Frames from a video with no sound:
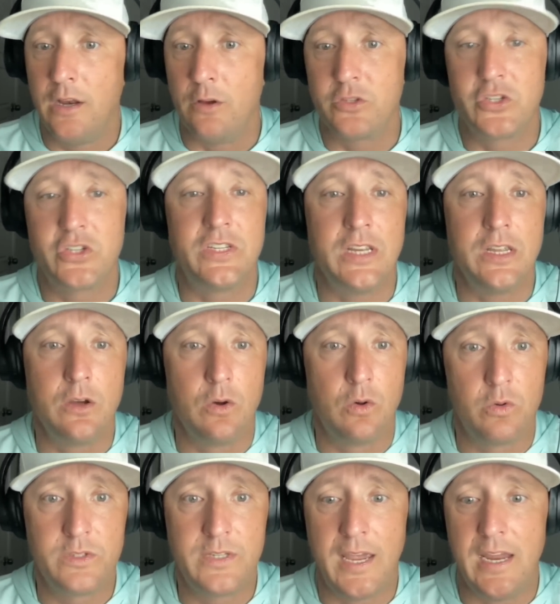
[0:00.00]

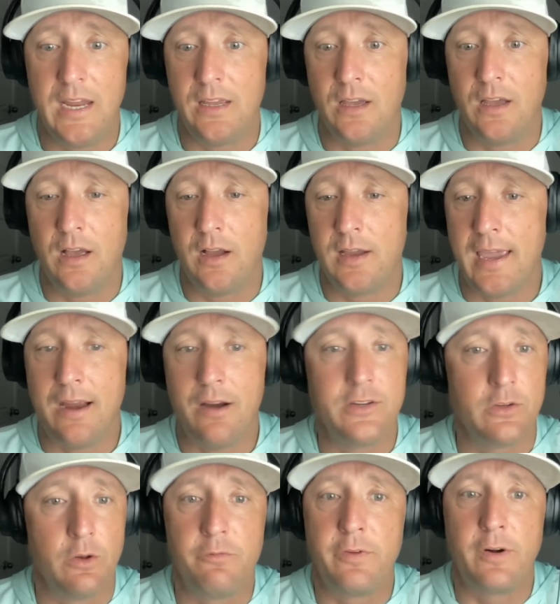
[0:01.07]
still take a carries
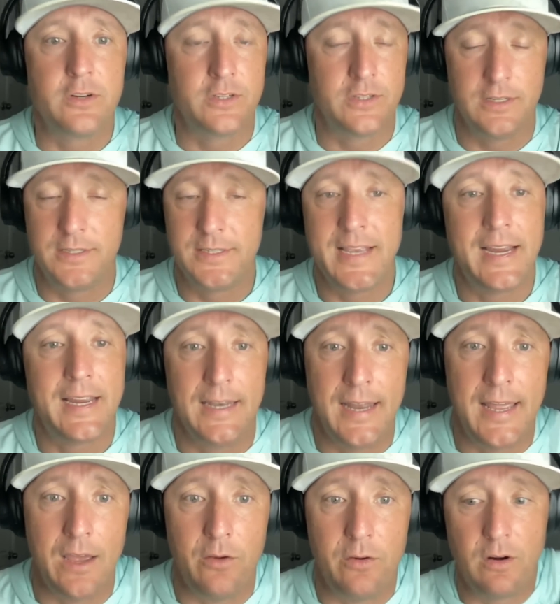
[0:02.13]
on first and second
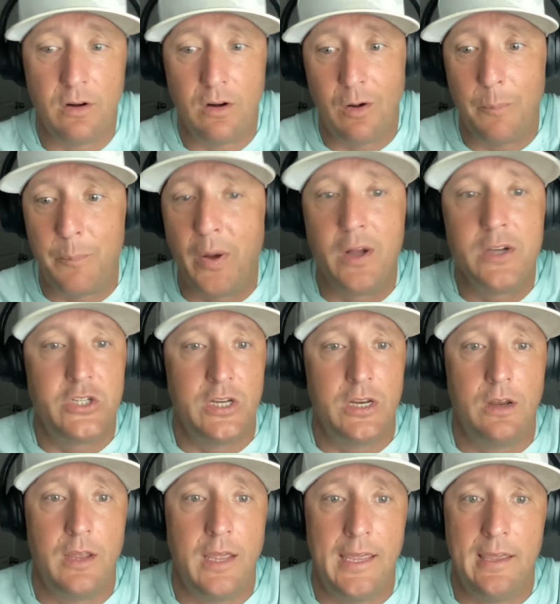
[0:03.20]
down or punch it
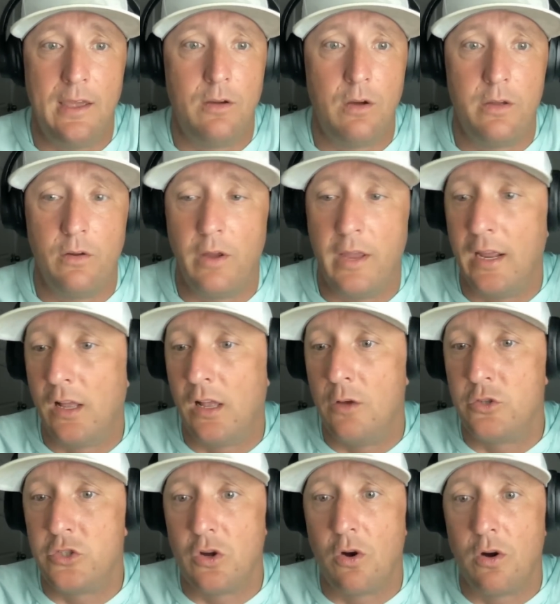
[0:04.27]
in
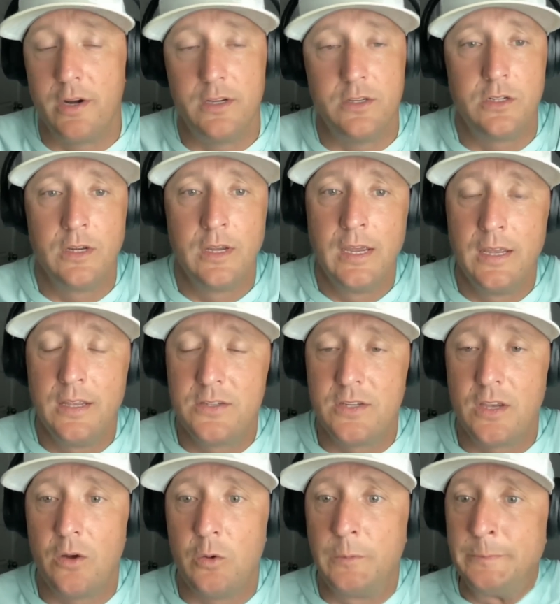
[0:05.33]
close yardage.
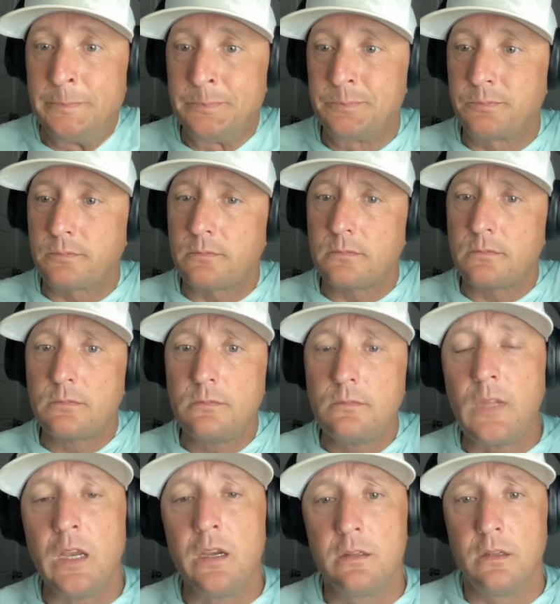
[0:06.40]
So
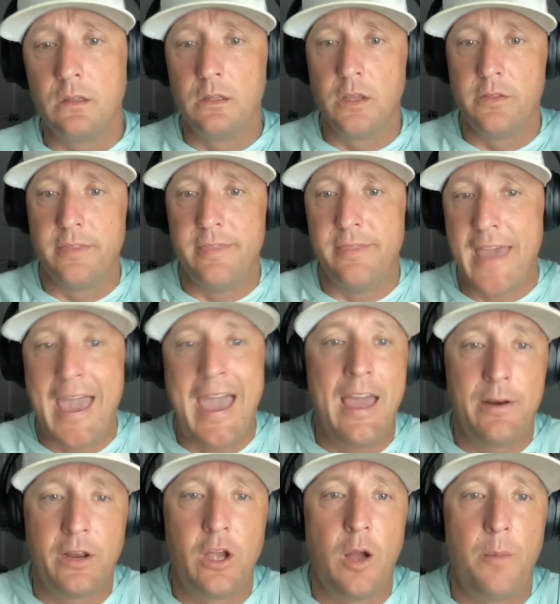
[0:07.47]

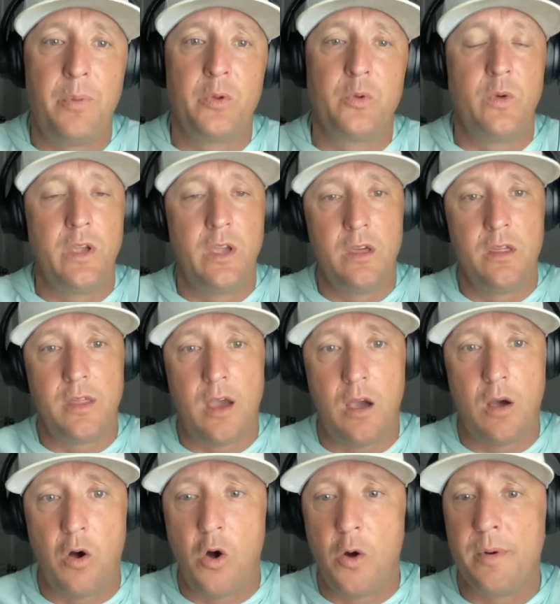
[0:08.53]
that coupled with
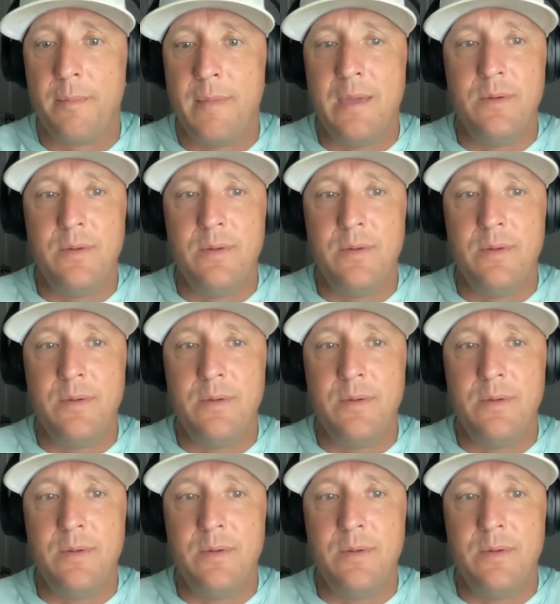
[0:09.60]
Auburn